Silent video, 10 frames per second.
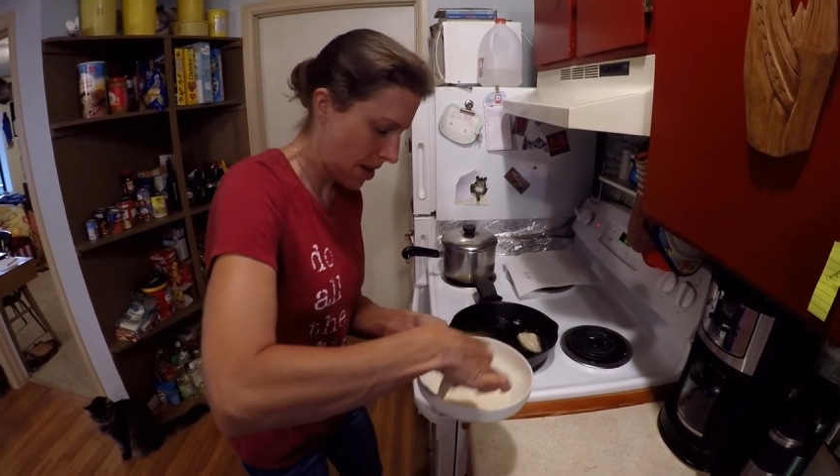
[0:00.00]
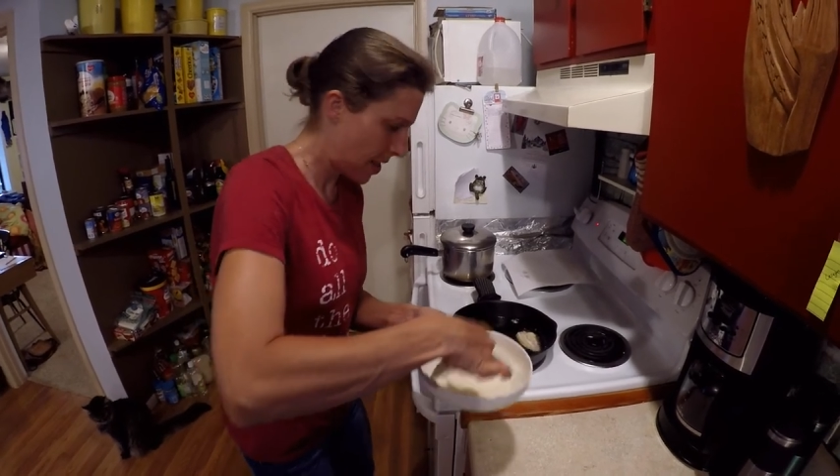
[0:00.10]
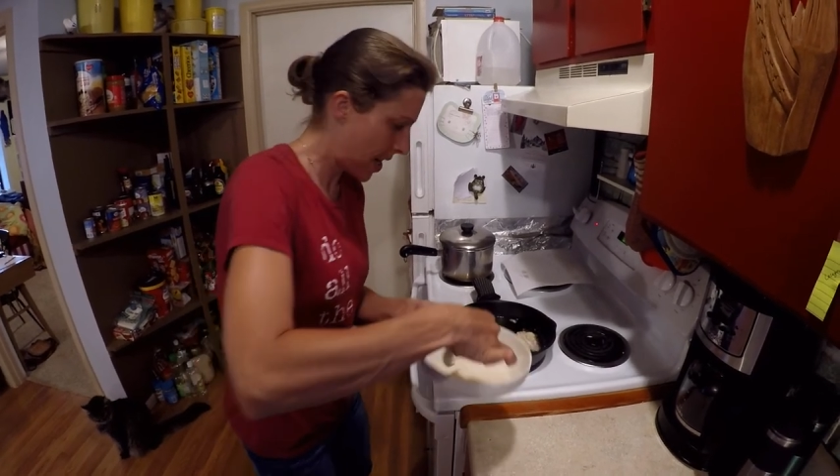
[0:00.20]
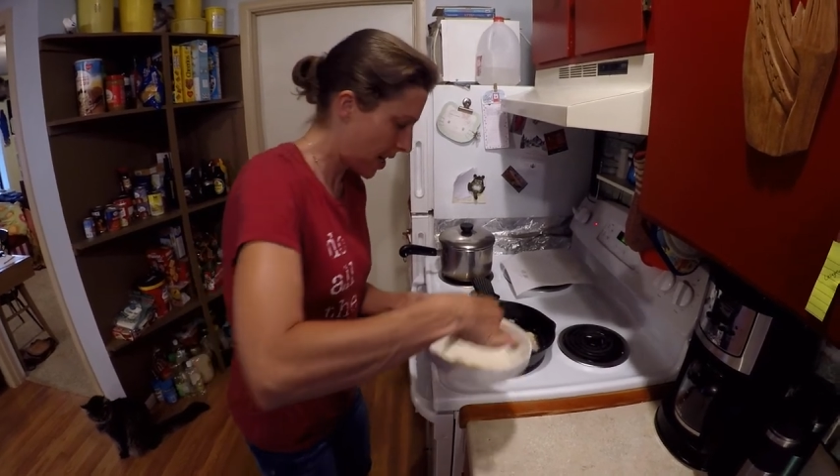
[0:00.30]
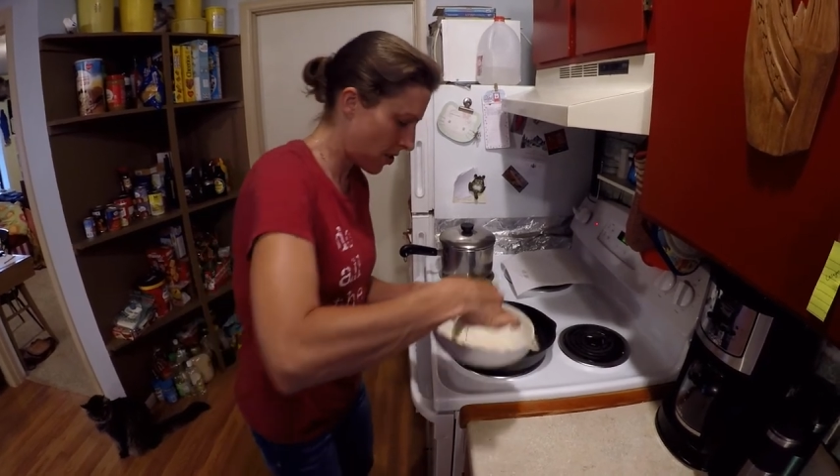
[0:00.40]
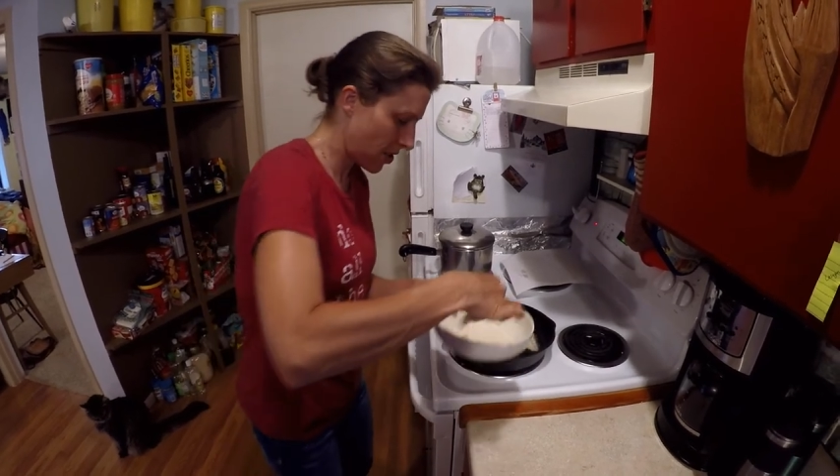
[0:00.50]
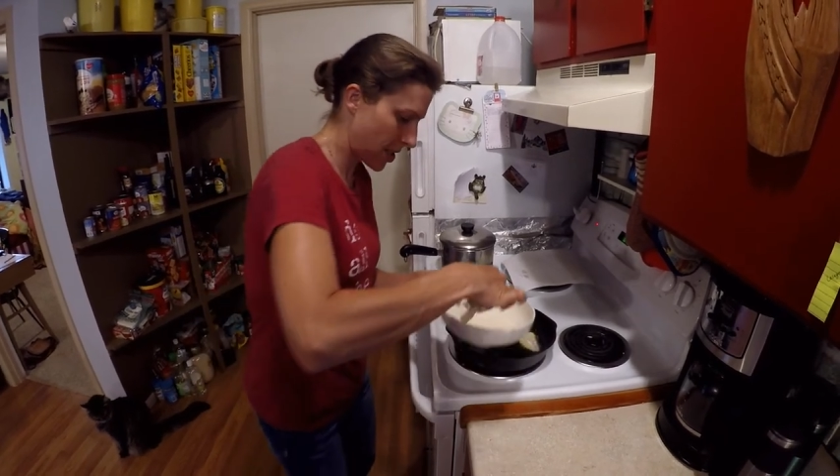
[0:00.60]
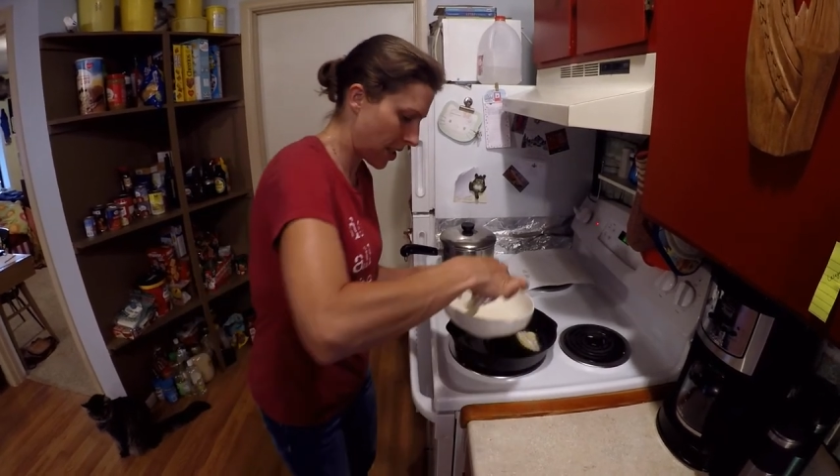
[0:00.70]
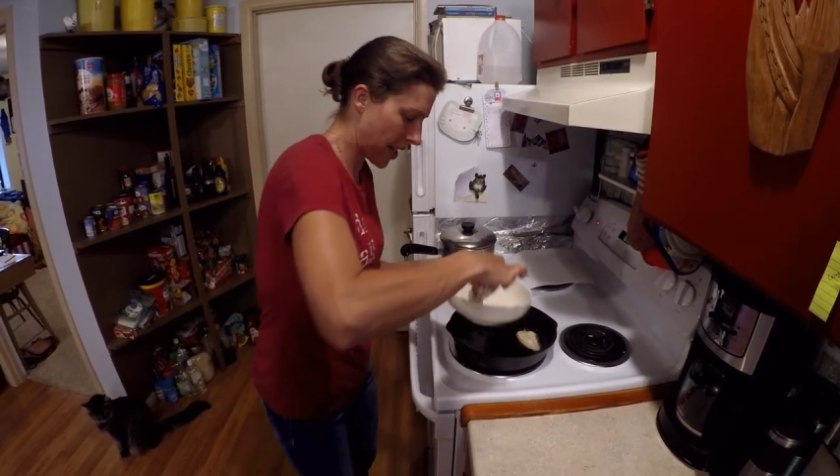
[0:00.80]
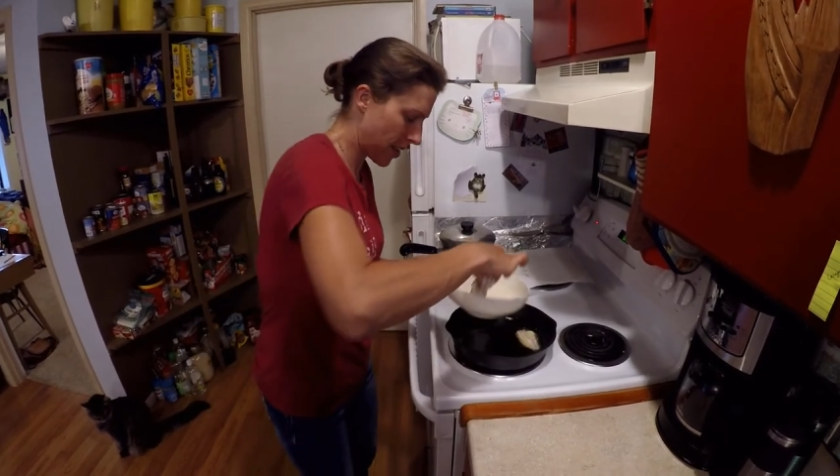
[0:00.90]
and that
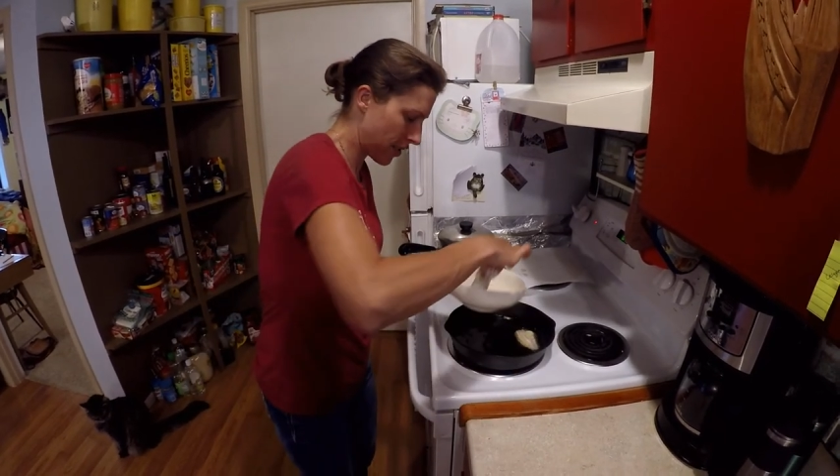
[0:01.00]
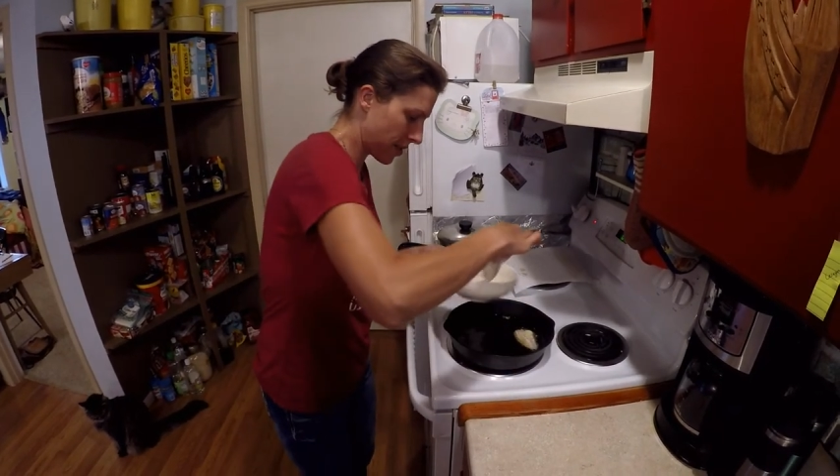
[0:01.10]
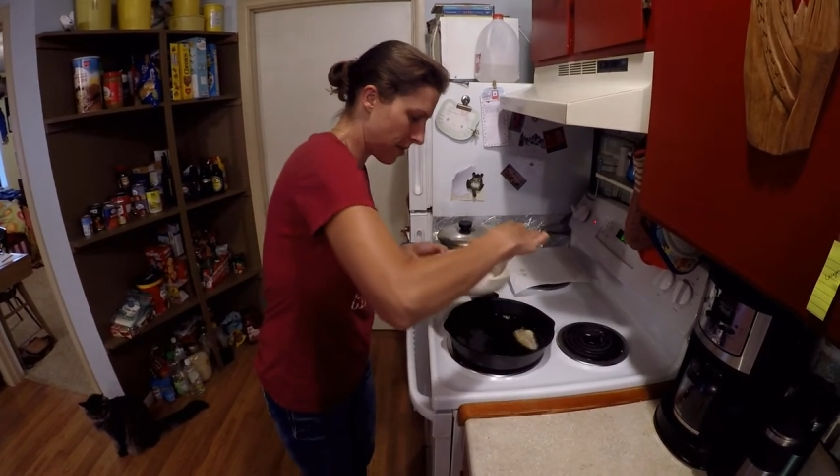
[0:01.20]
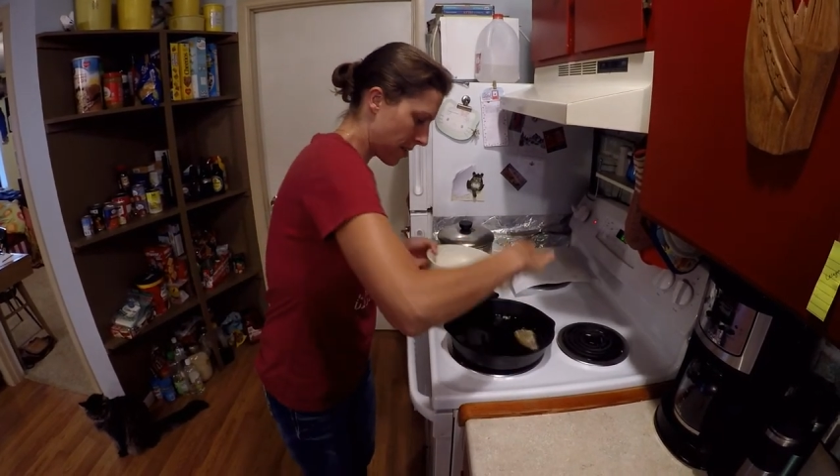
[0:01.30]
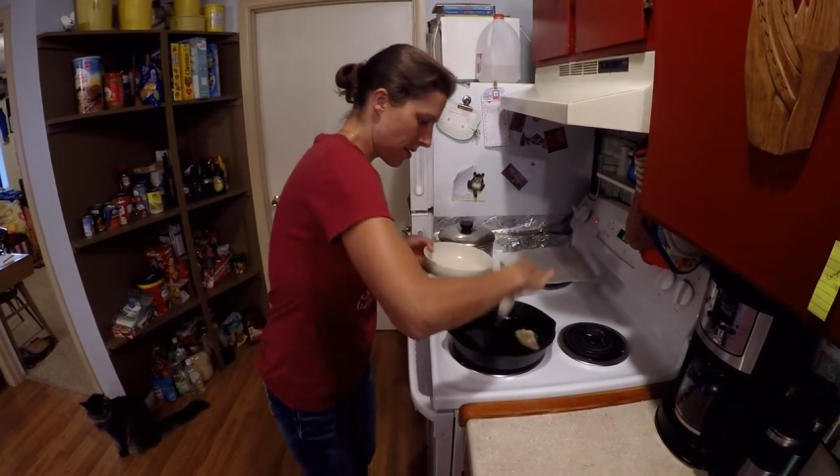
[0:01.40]
just allows